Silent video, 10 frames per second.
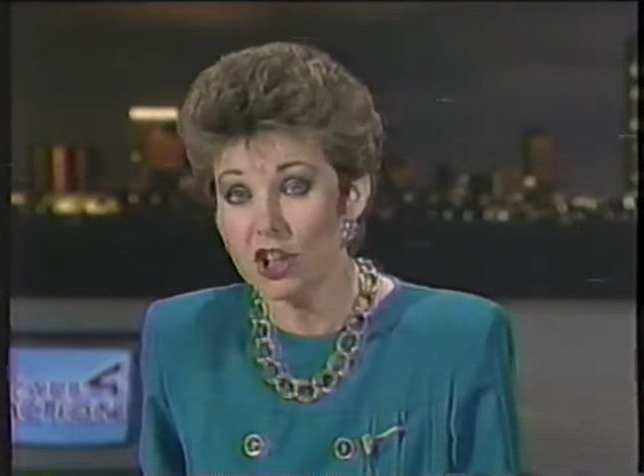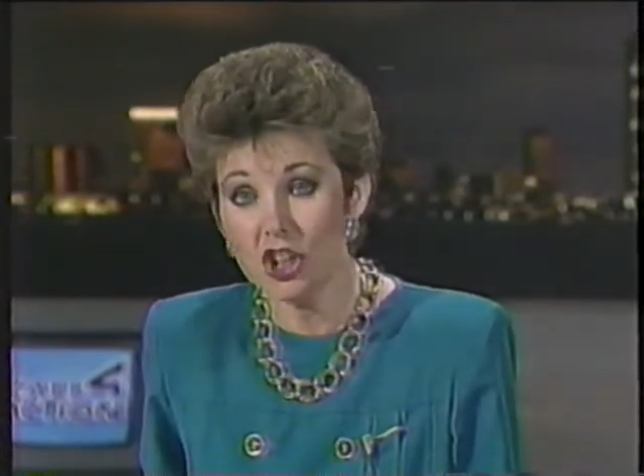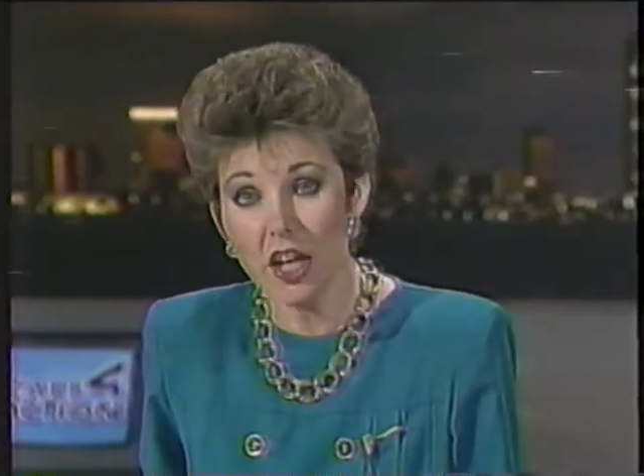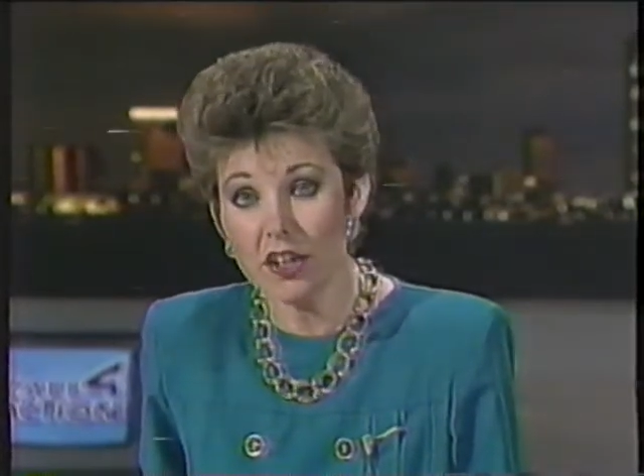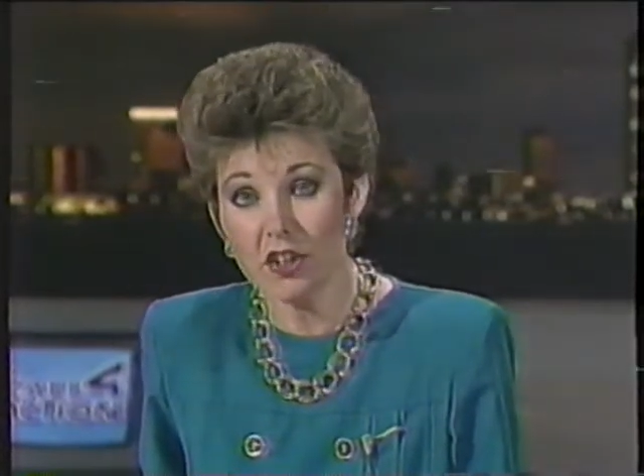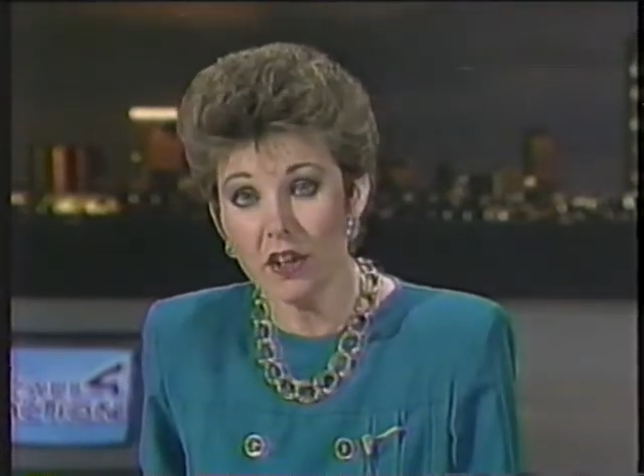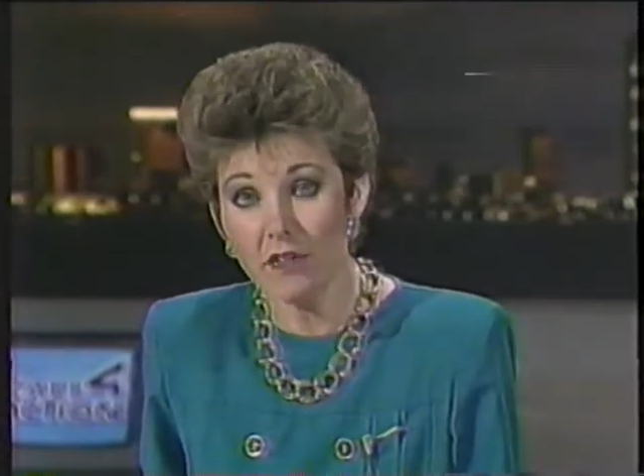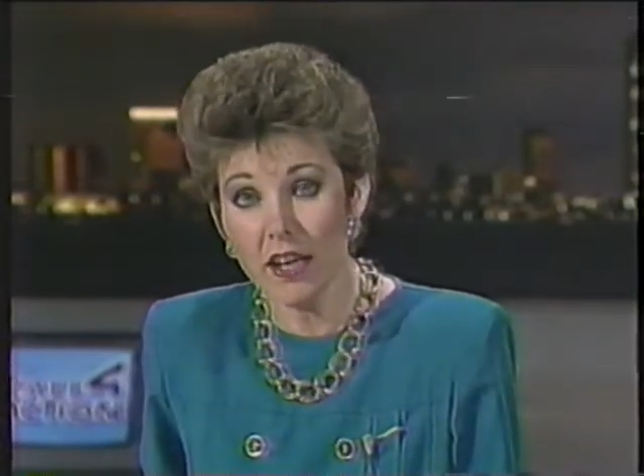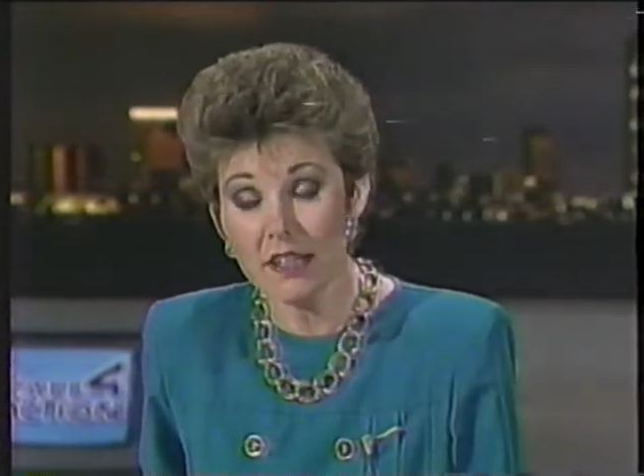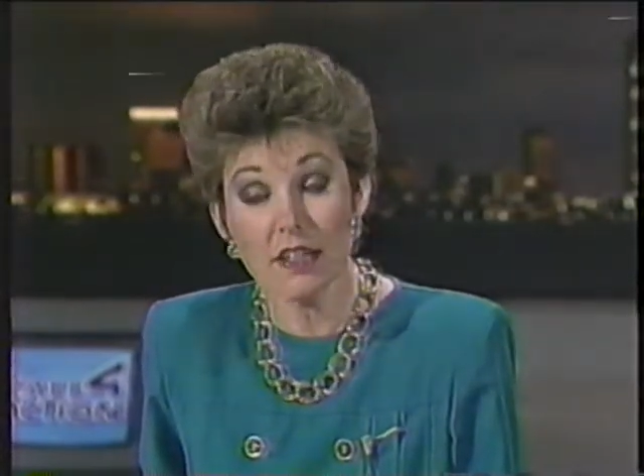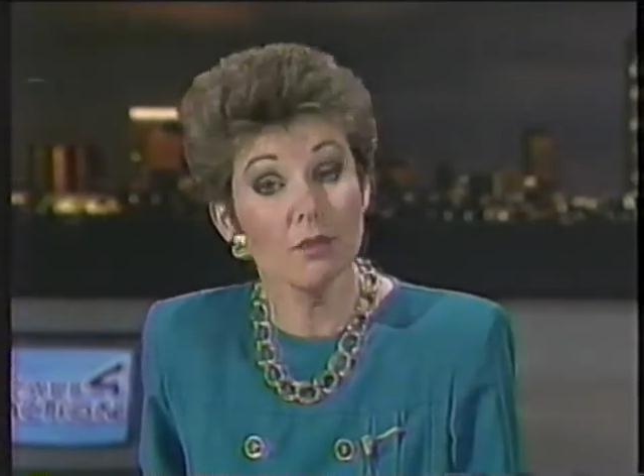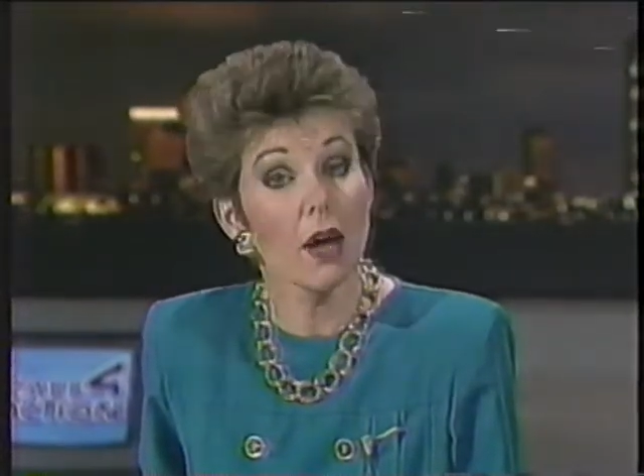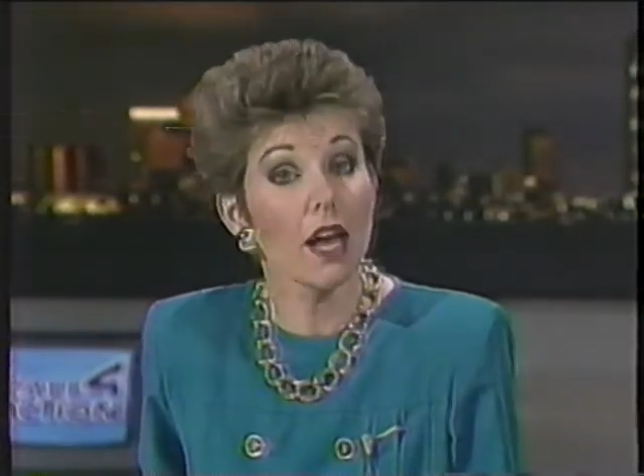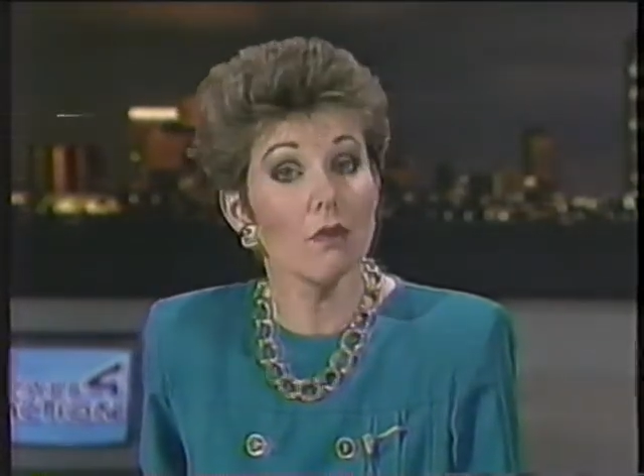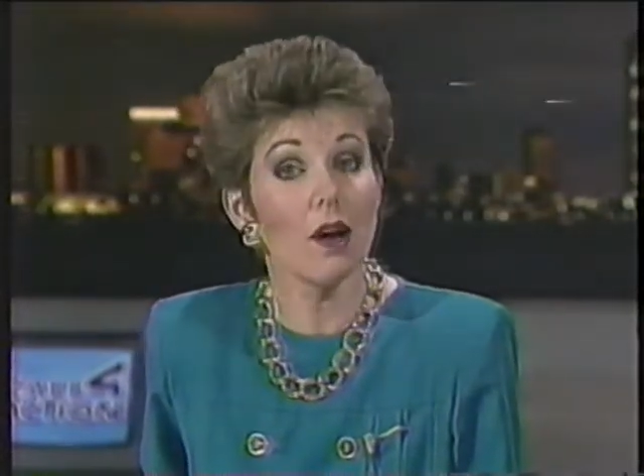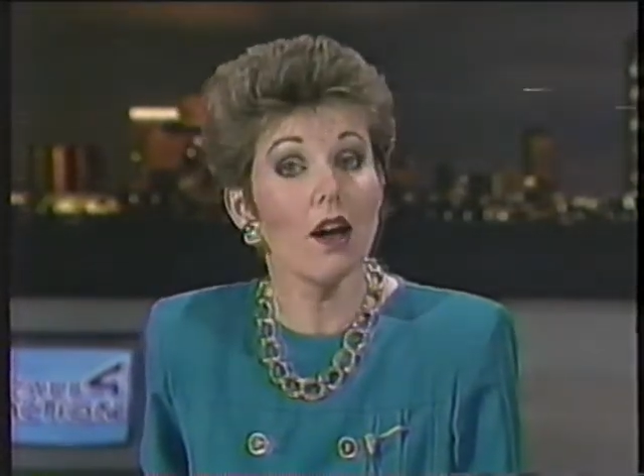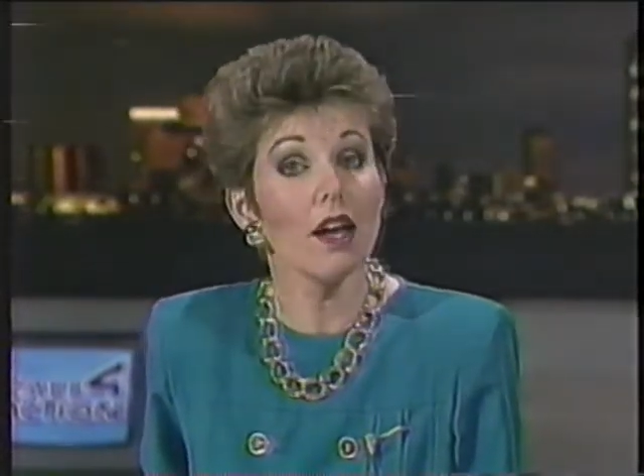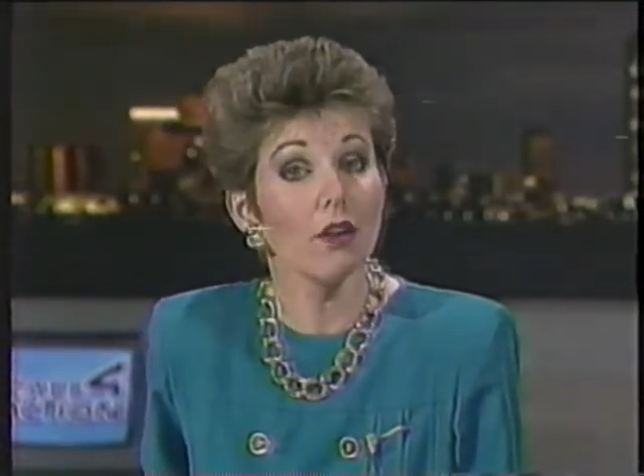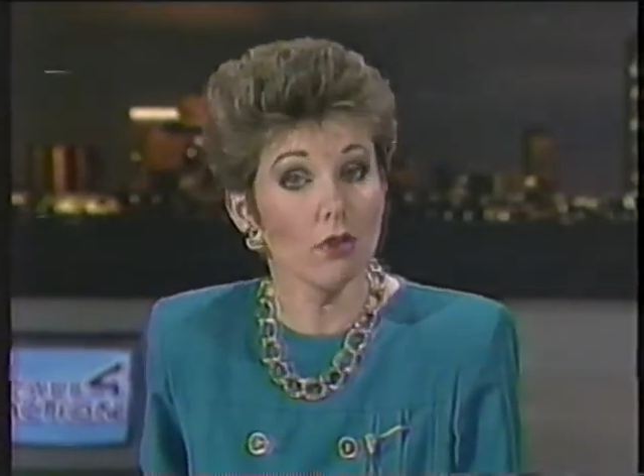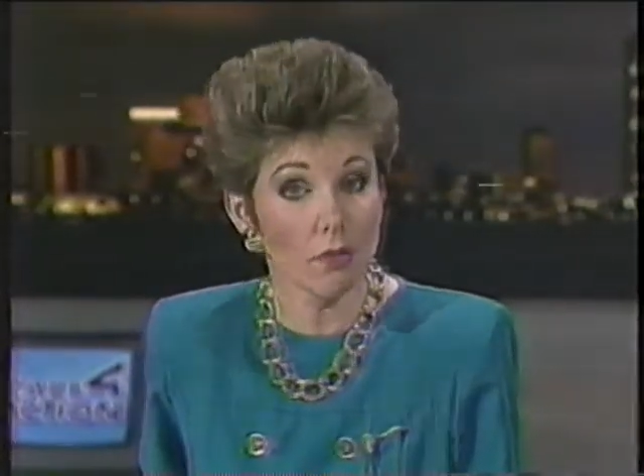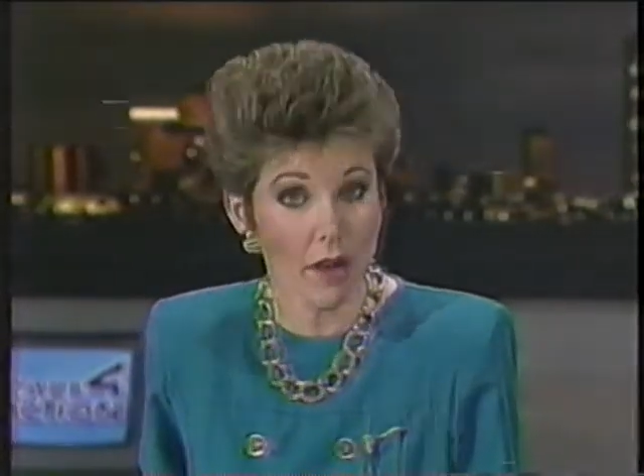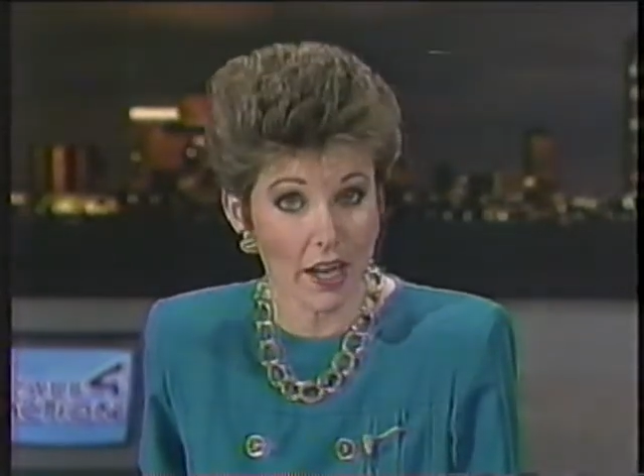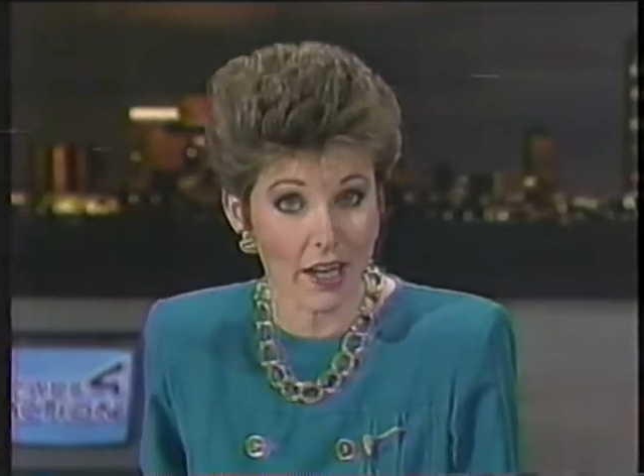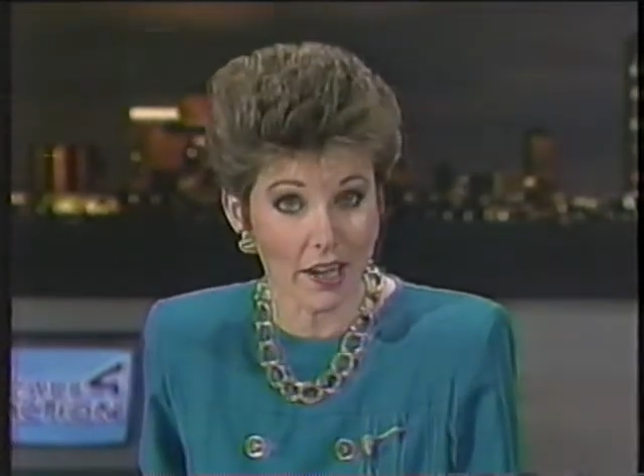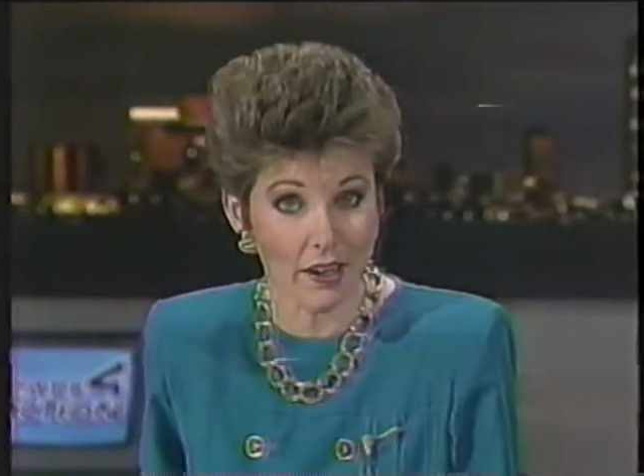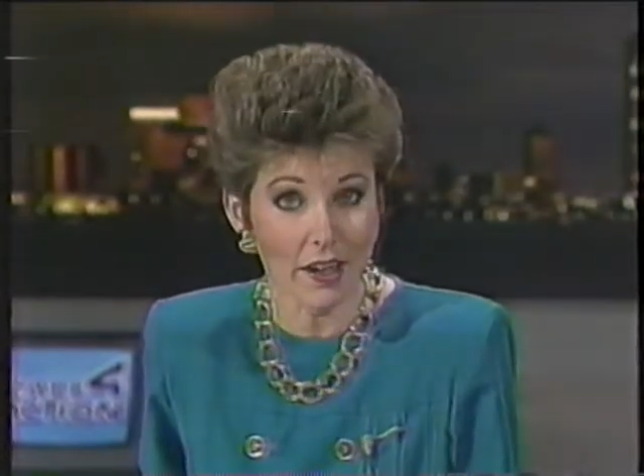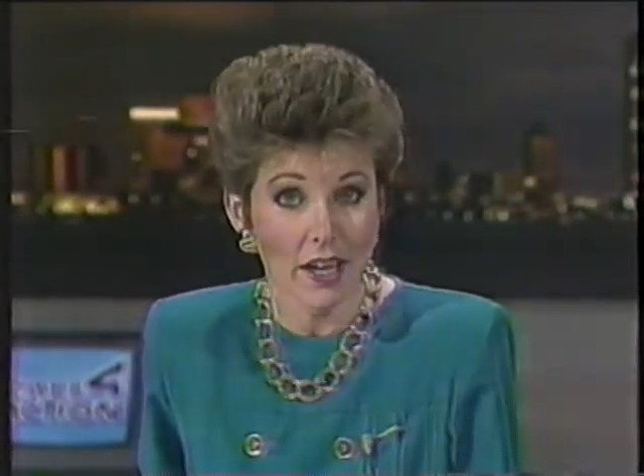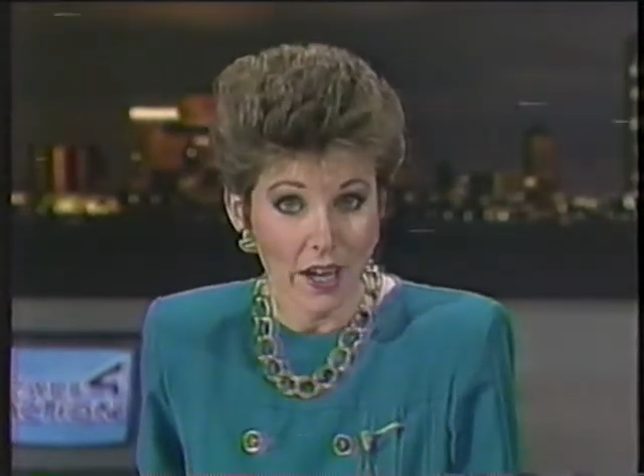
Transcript: changing events in Panama and Romania.